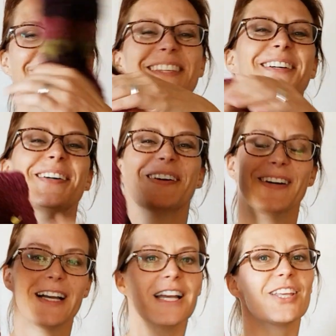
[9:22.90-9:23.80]
So
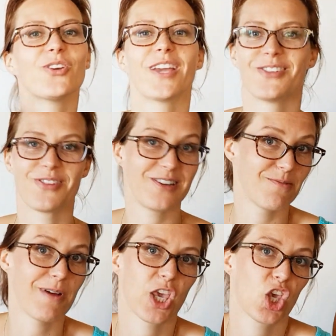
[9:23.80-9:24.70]
you get to hear
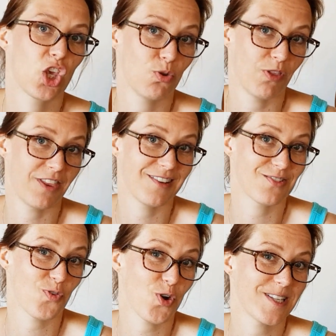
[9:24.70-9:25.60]
my cute things
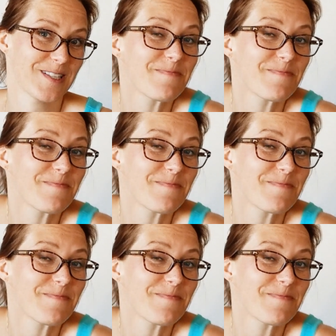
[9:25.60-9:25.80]
voice.